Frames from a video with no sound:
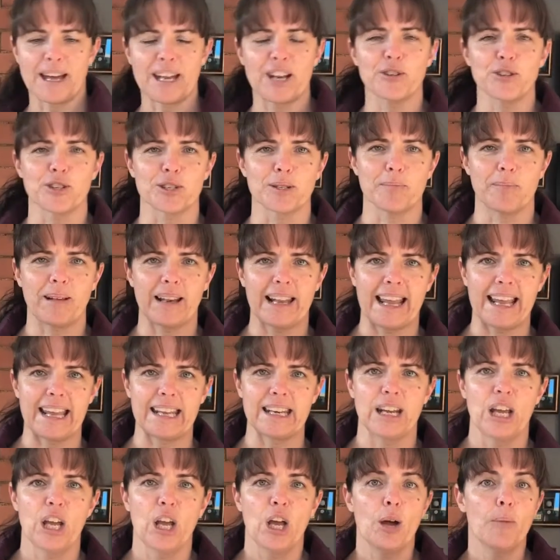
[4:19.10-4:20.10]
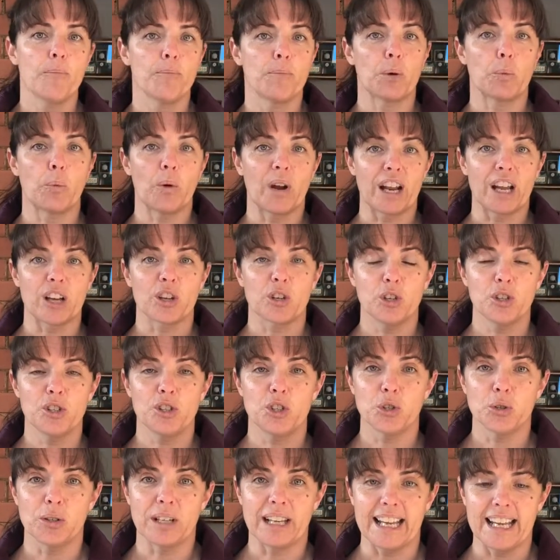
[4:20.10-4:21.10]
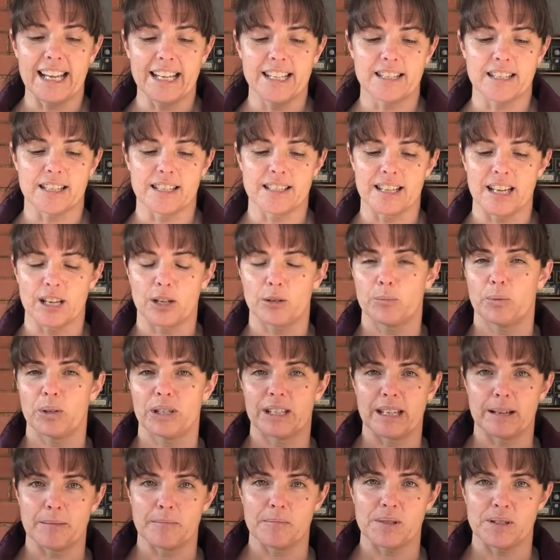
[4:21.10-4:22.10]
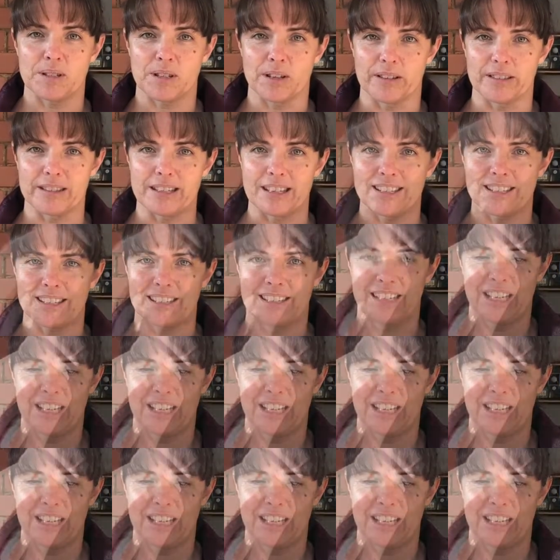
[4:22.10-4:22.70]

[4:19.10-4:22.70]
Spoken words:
are just plain, but what I could do later is I could put numbers on this.